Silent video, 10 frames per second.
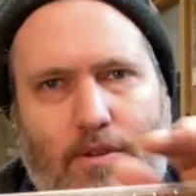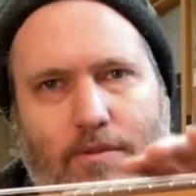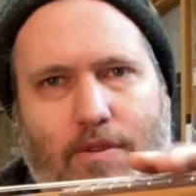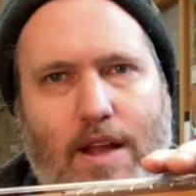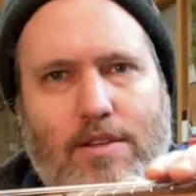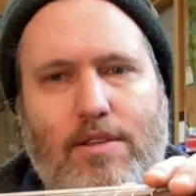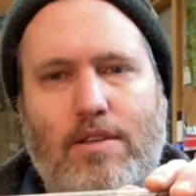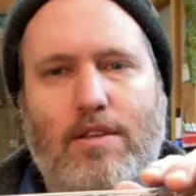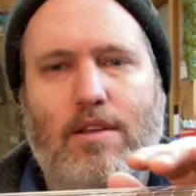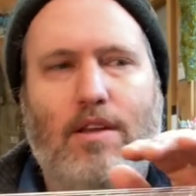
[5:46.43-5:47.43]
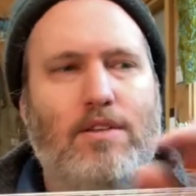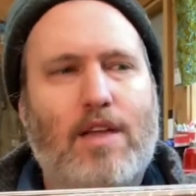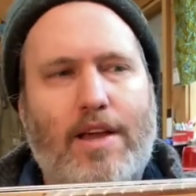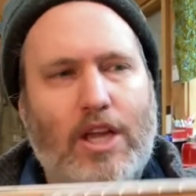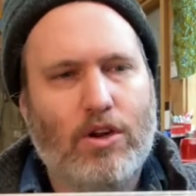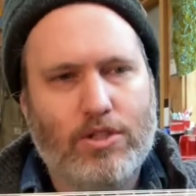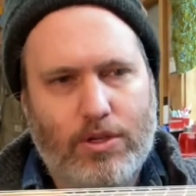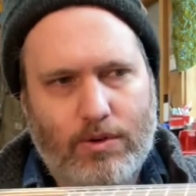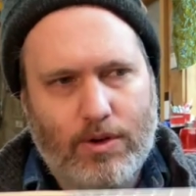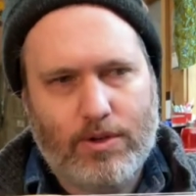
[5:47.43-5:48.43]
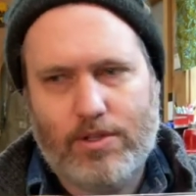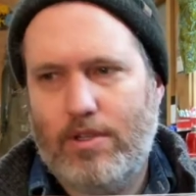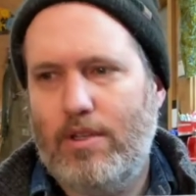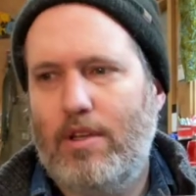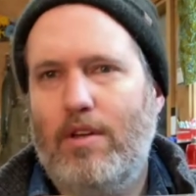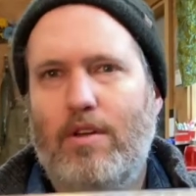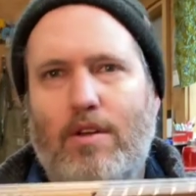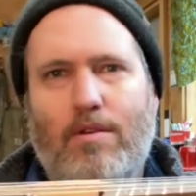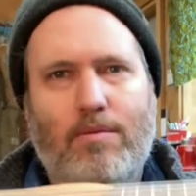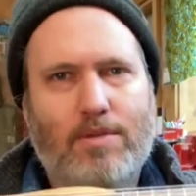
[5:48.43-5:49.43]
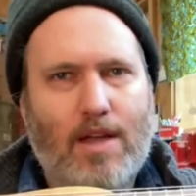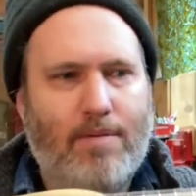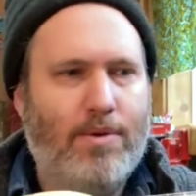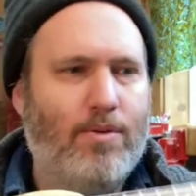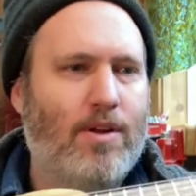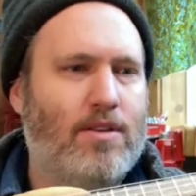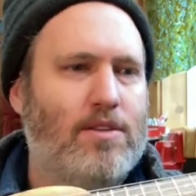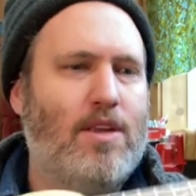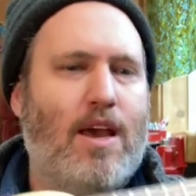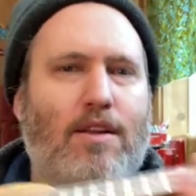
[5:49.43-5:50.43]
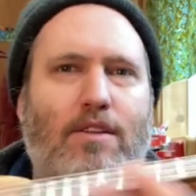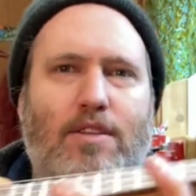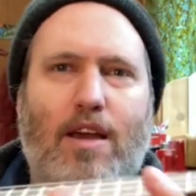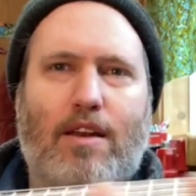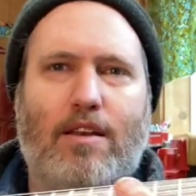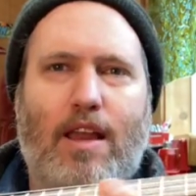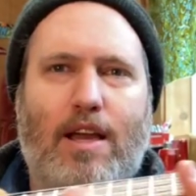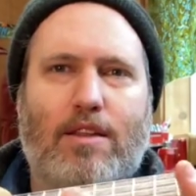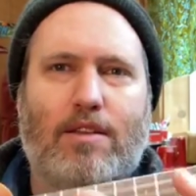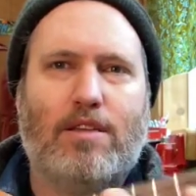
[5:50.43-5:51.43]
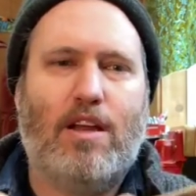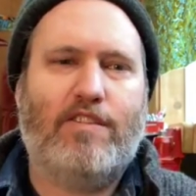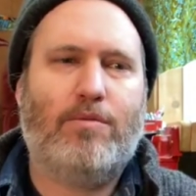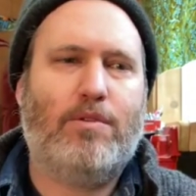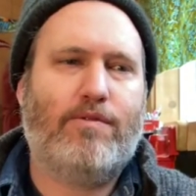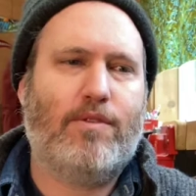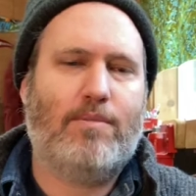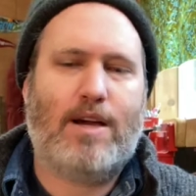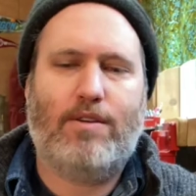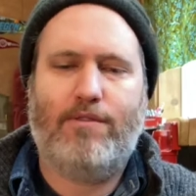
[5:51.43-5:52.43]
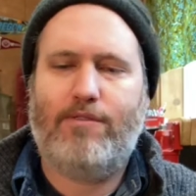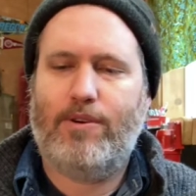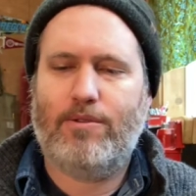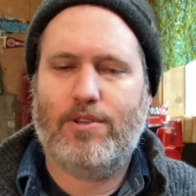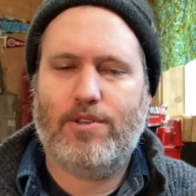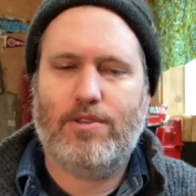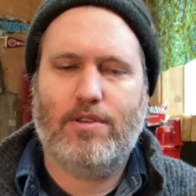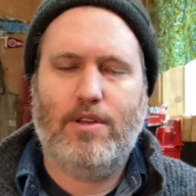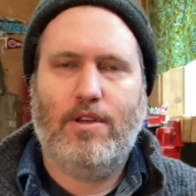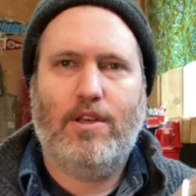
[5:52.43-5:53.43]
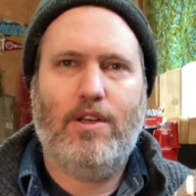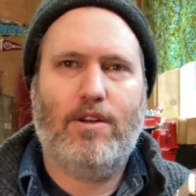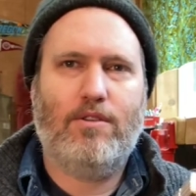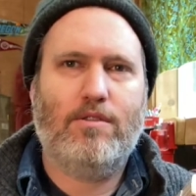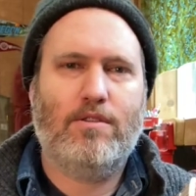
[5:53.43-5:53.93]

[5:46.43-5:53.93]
frets, it's got geared tuners, it's got bone nut and saddle, it's got a neck that's comfortable for modern folks, you know.